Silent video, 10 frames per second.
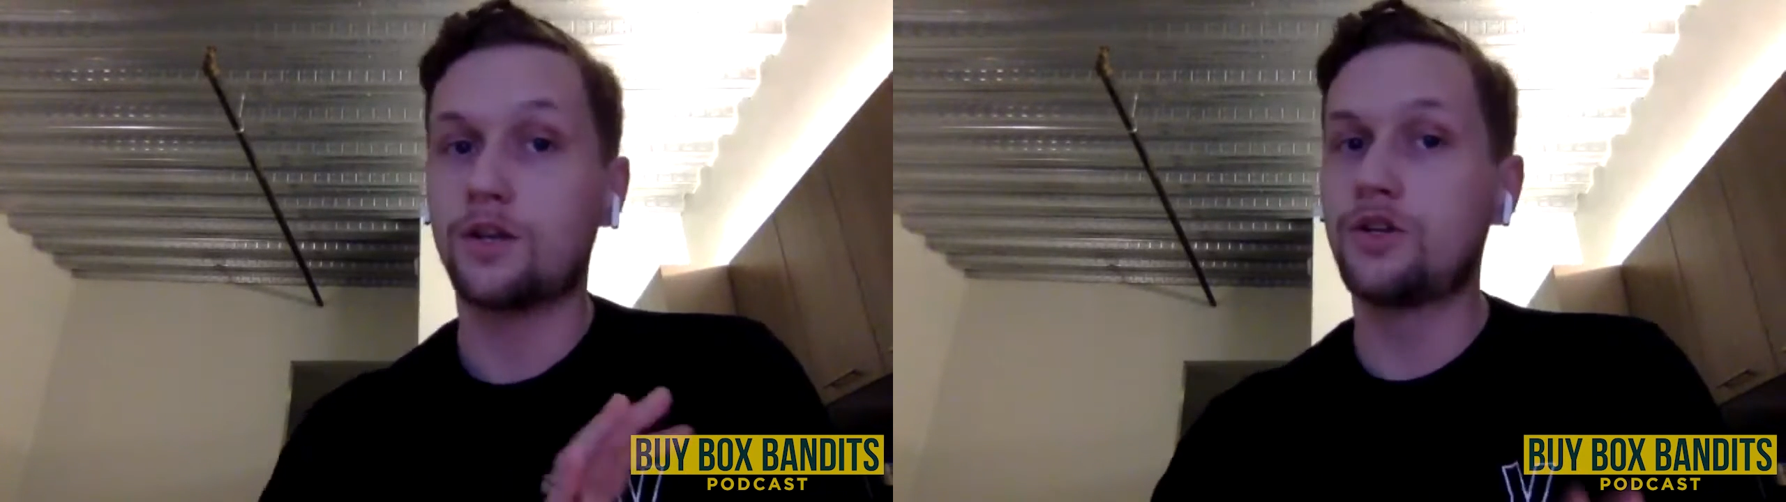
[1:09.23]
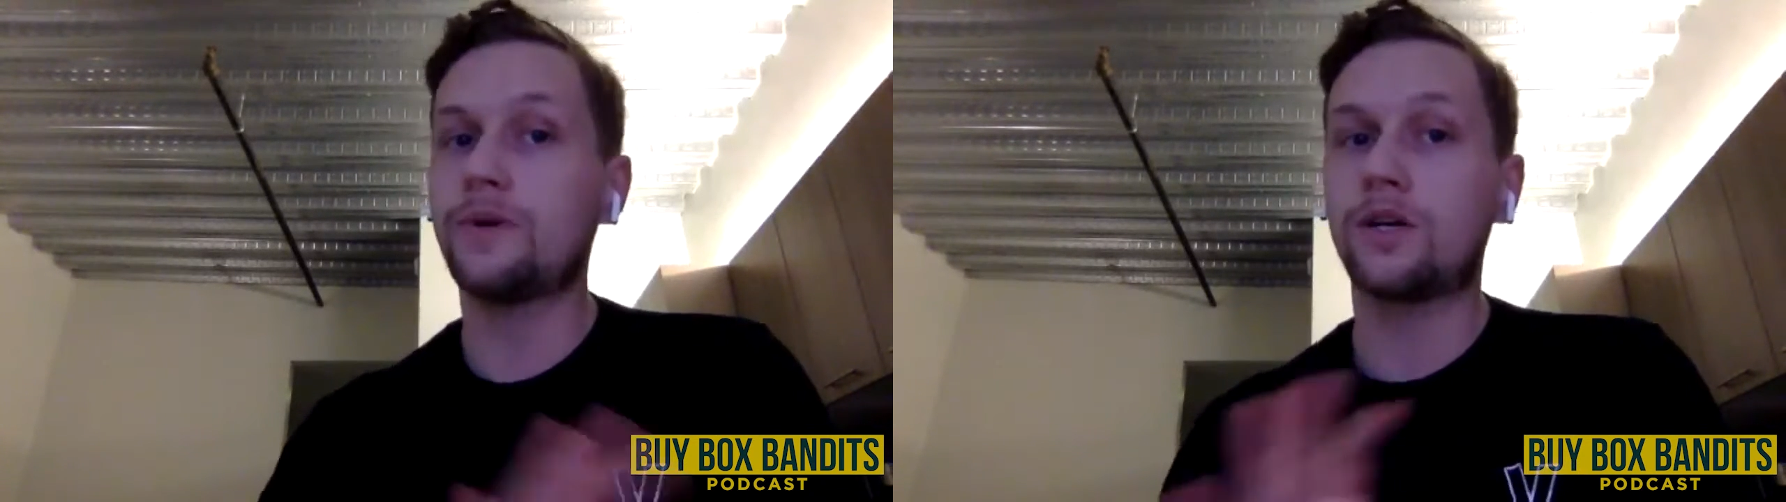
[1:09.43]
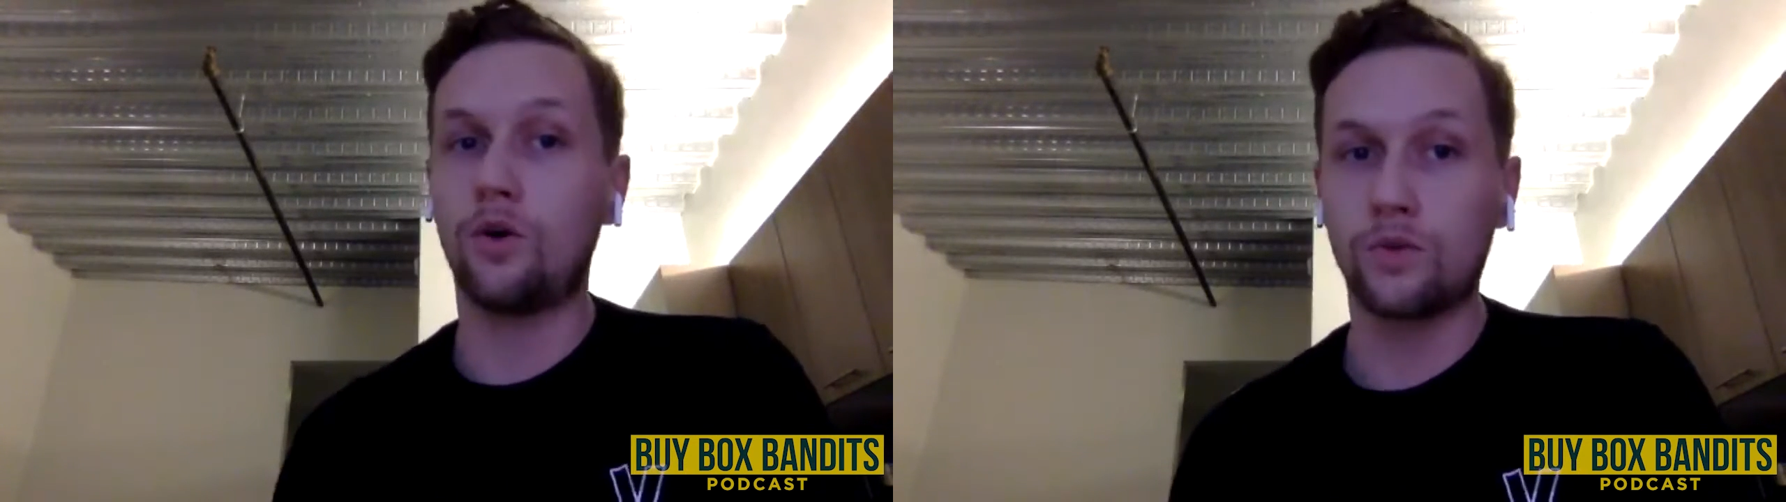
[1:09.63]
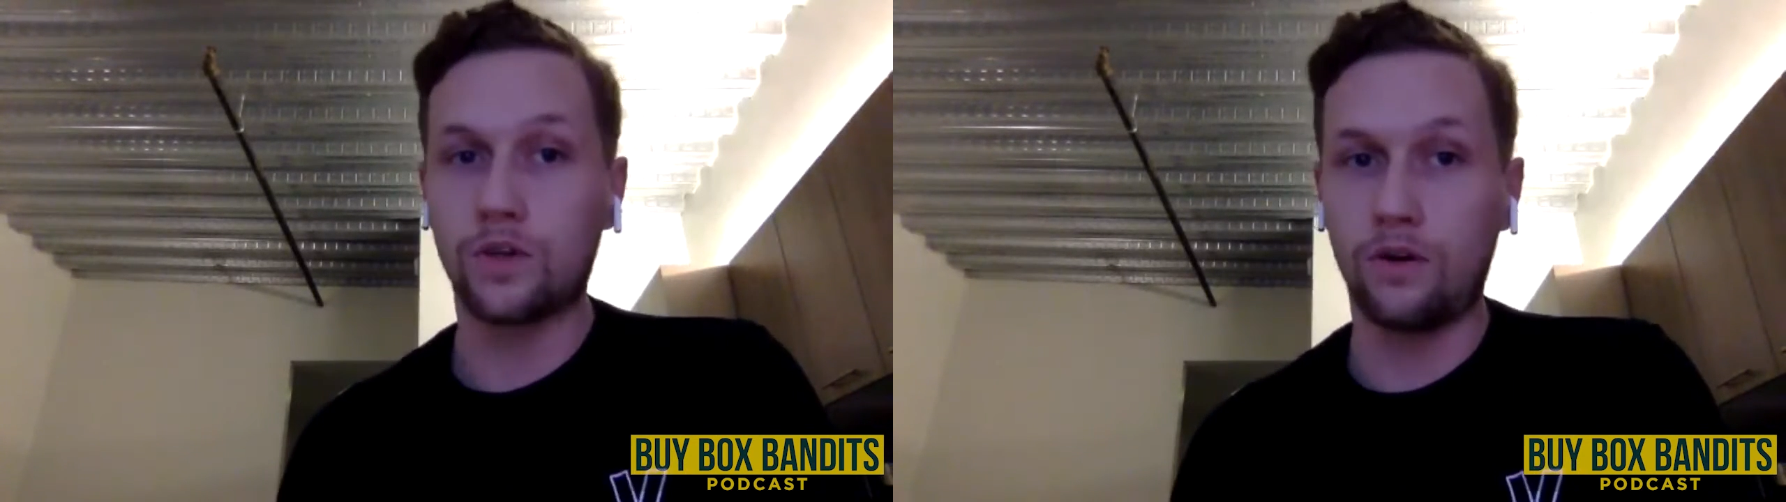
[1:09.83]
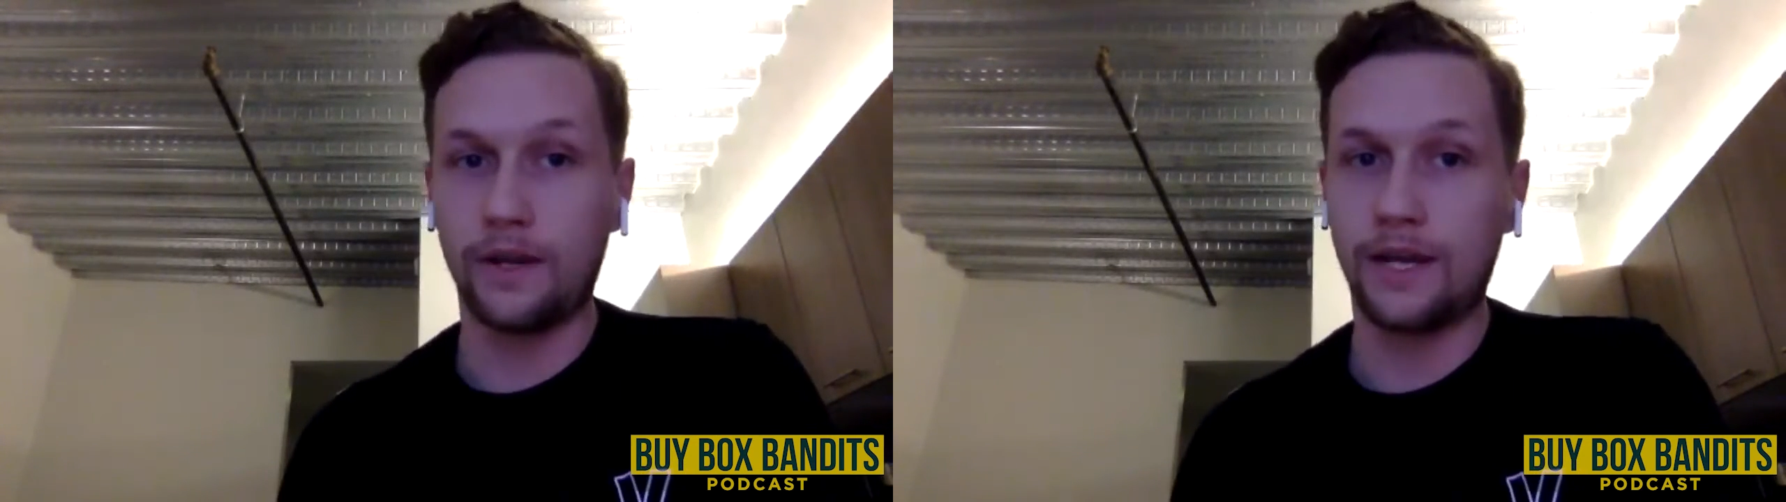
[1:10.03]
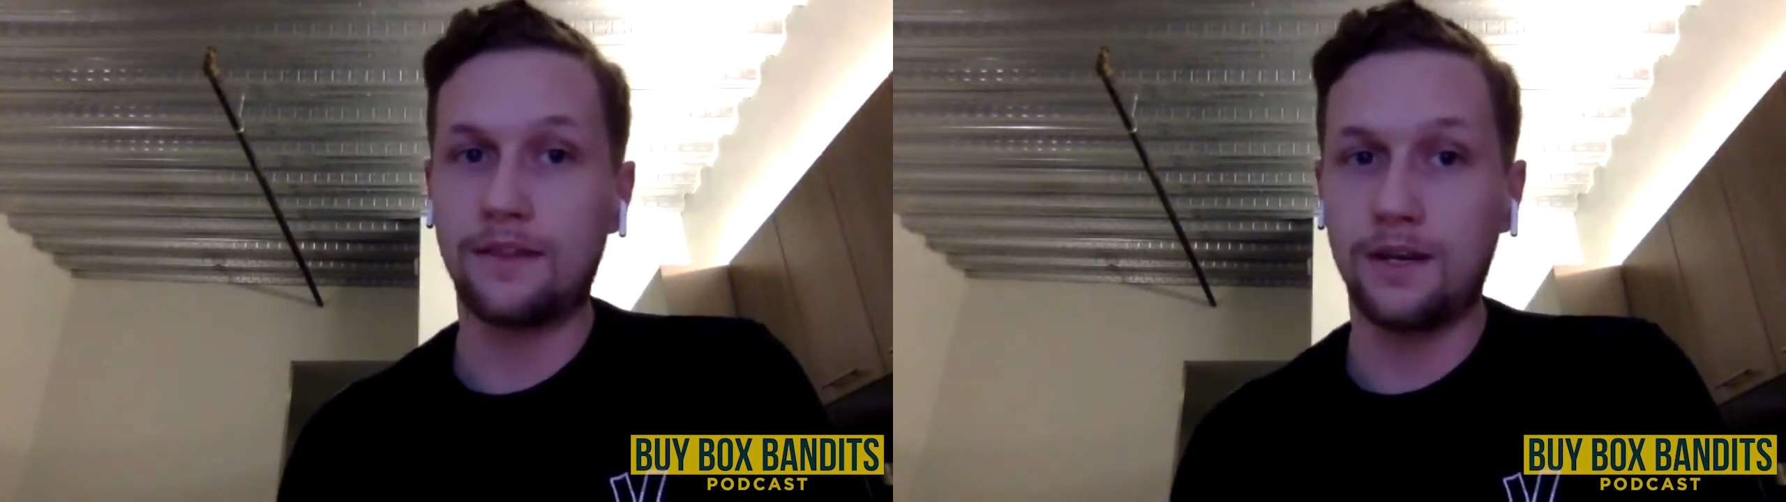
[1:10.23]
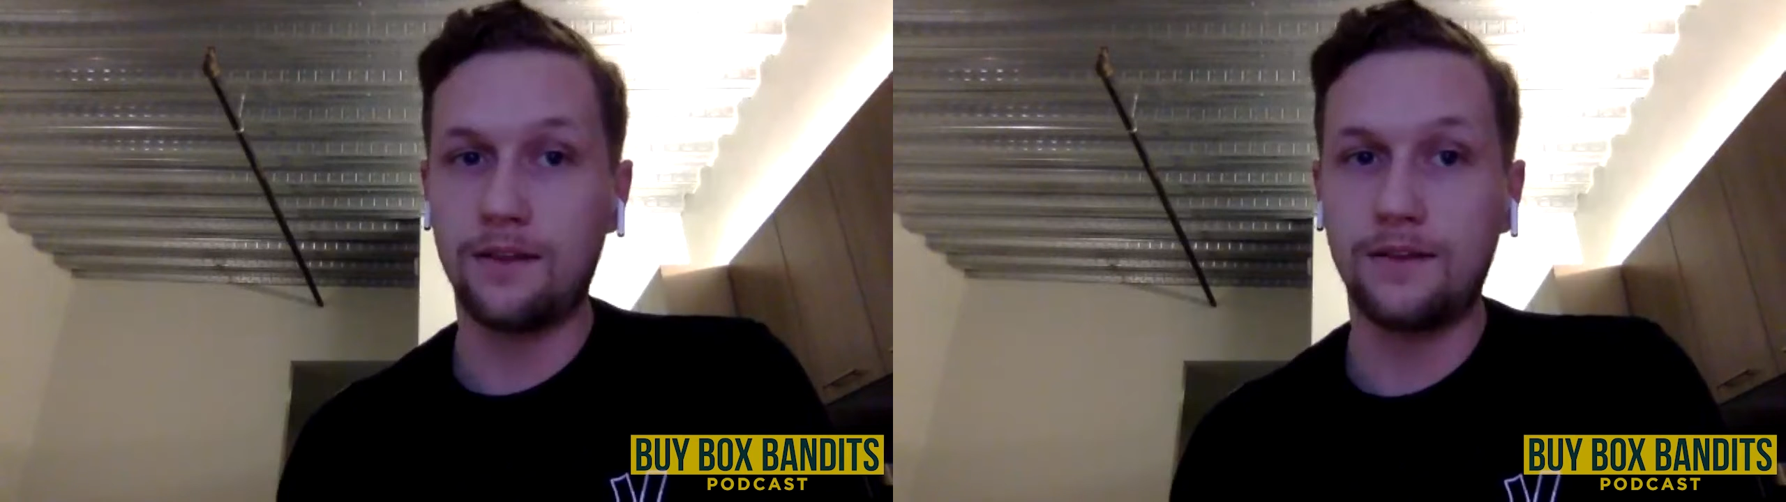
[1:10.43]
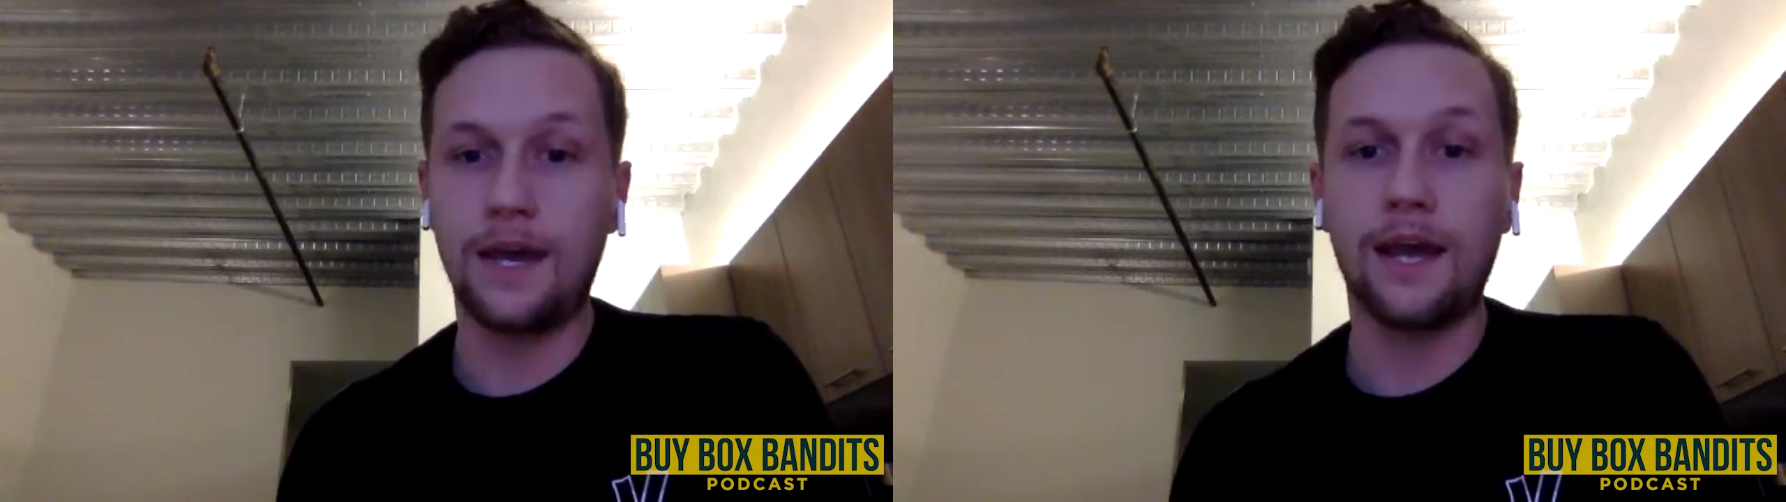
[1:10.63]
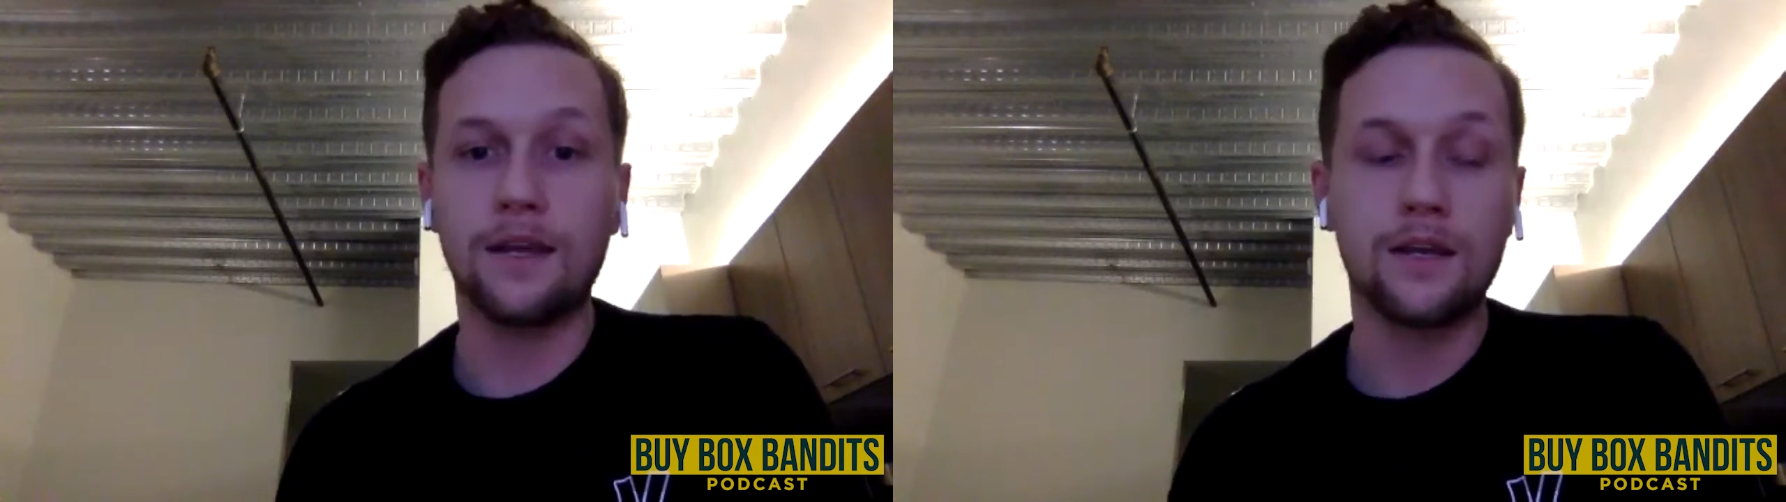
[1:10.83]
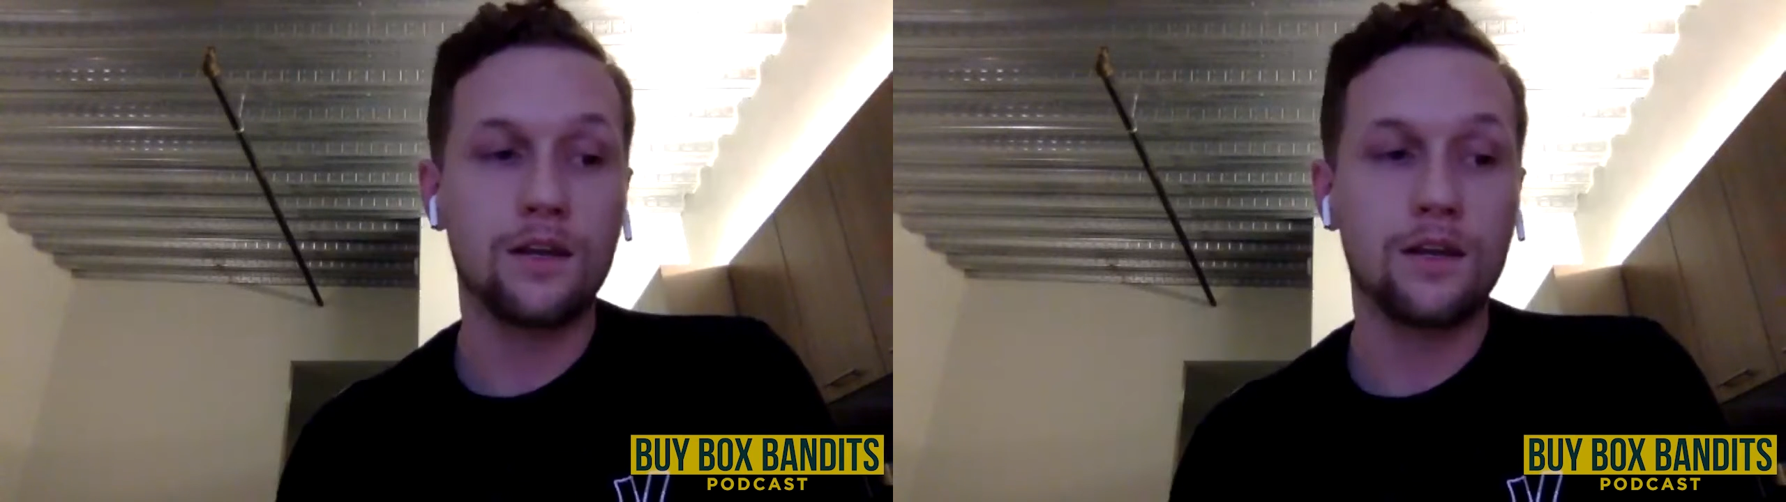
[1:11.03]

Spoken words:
you're doing cold calling at the end of the day.